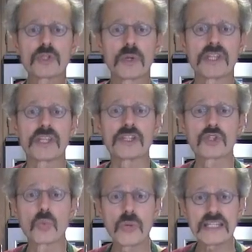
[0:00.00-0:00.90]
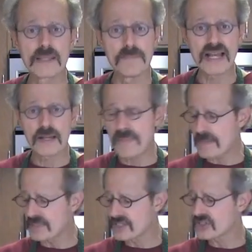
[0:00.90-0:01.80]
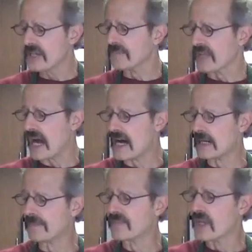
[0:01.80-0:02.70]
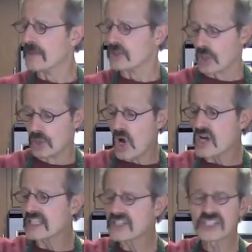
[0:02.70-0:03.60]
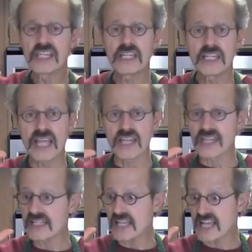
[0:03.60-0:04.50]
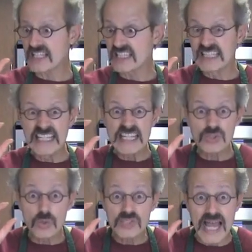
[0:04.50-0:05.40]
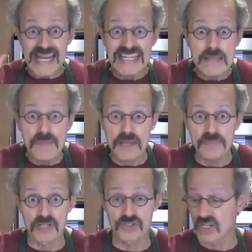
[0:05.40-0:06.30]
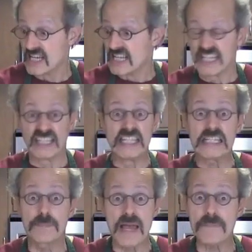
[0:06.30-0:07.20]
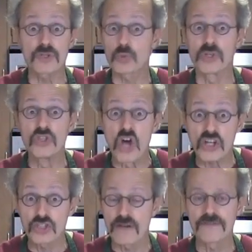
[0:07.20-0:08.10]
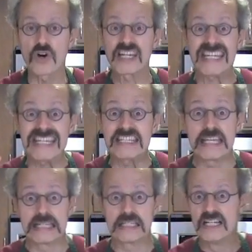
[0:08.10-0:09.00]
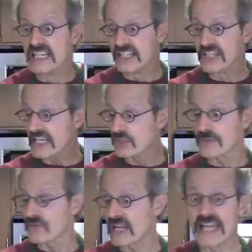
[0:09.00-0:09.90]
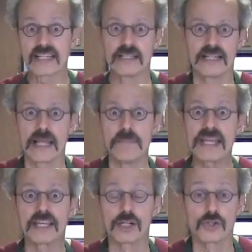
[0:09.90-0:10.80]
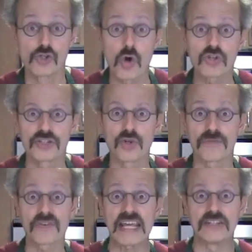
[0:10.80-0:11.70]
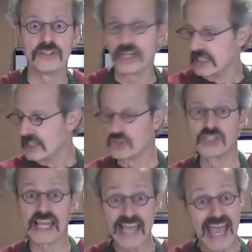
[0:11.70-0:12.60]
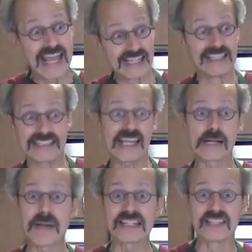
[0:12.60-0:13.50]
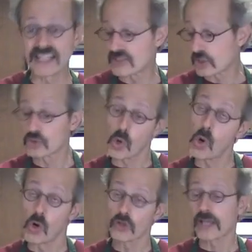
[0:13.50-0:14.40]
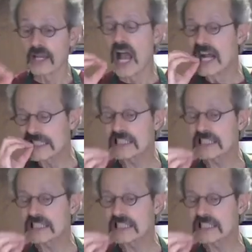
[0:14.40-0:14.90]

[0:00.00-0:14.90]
which were the sweet bell peppers, the long and skinny, and then he had these little tiny peppers. These peppers were not for eating. These are for like making a joke on your friend. You just say, hey, take a bite of this. He goes, oh, okay.